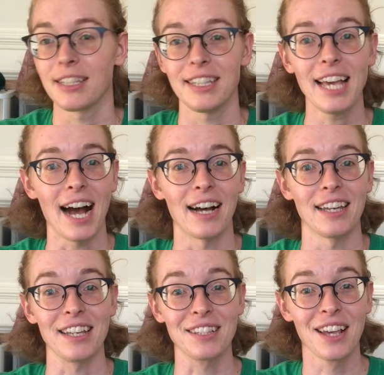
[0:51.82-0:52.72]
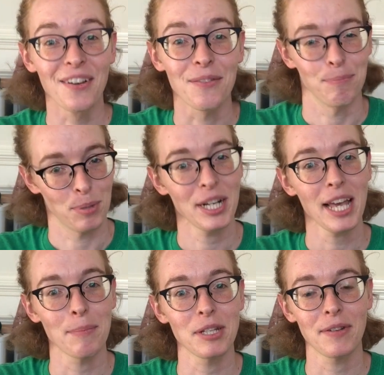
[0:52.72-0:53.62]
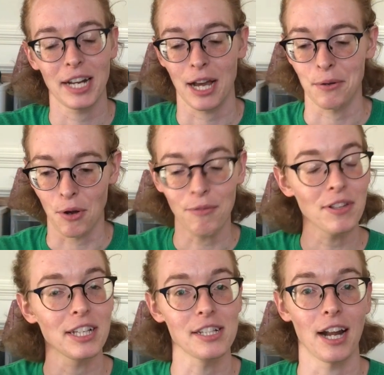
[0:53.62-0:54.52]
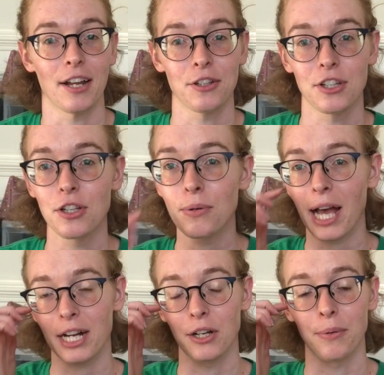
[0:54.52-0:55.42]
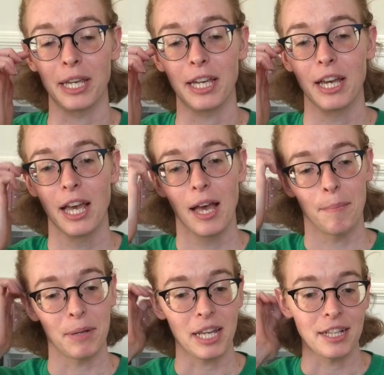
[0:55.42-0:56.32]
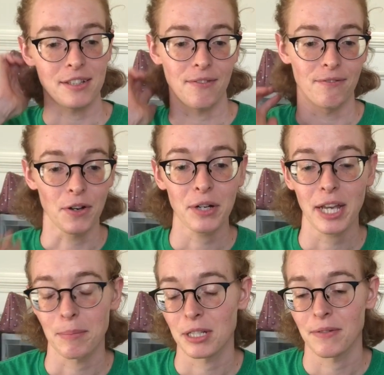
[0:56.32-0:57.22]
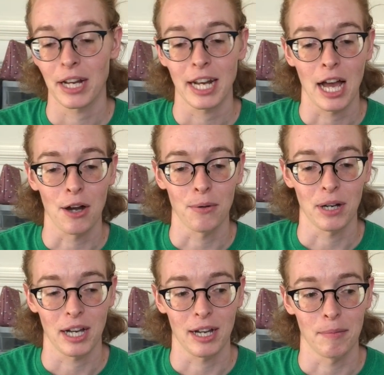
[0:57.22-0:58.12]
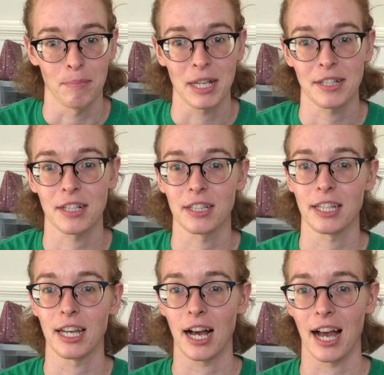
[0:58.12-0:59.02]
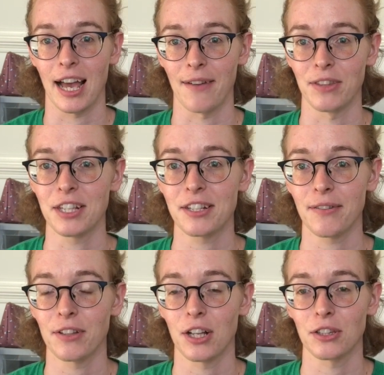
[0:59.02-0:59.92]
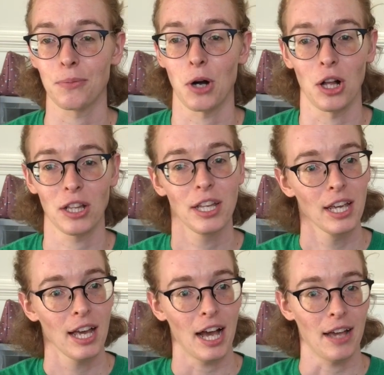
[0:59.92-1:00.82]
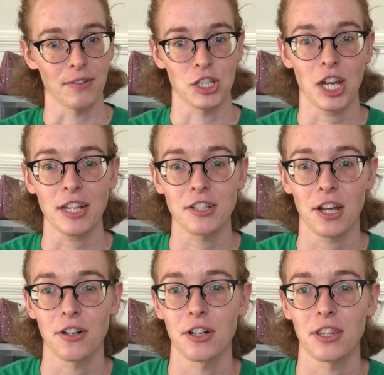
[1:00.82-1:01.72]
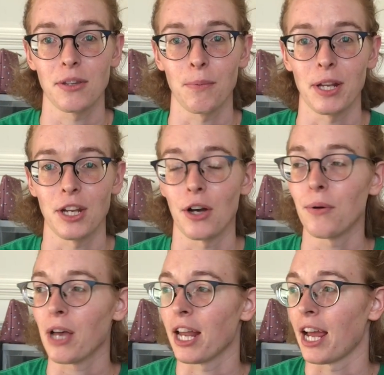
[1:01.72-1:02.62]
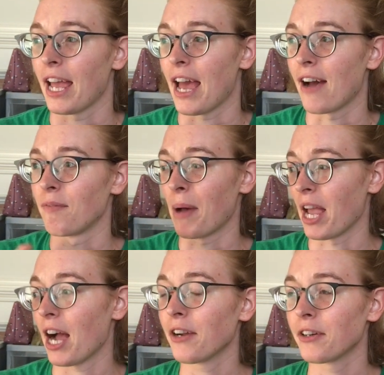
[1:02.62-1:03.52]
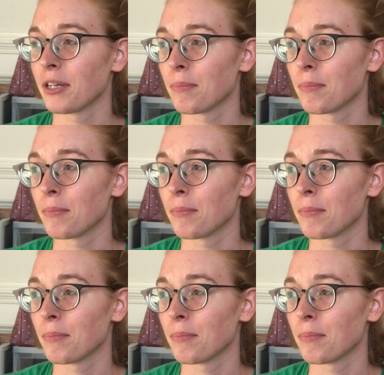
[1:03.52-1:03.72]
yeah, it's pretty empty right now. Hopefully it's not too echoey, but it's very empty right now. Basically, I have this stuff along the wall. I have a chest underneath the window, and I have my ironing